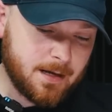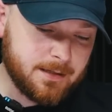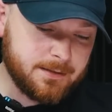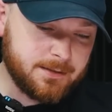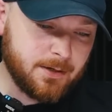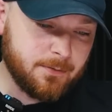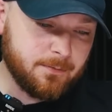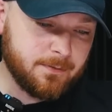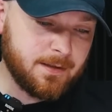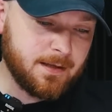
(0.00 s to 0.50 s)
I
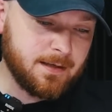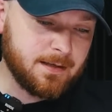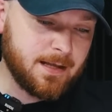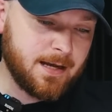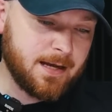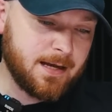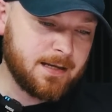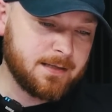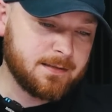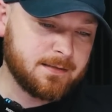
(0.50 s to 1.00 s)
don't think
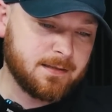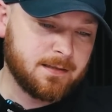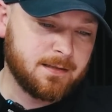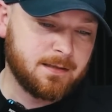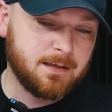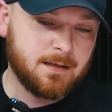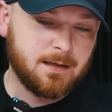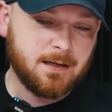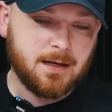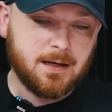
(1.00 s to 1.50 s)
there's
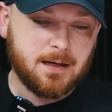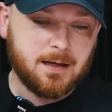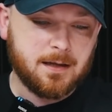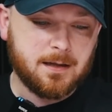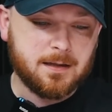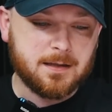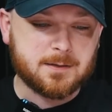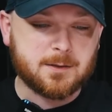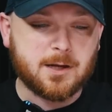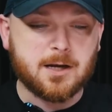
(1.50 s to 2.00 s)

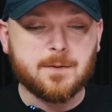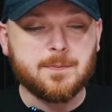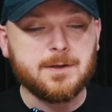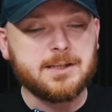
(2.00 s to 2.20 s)
going to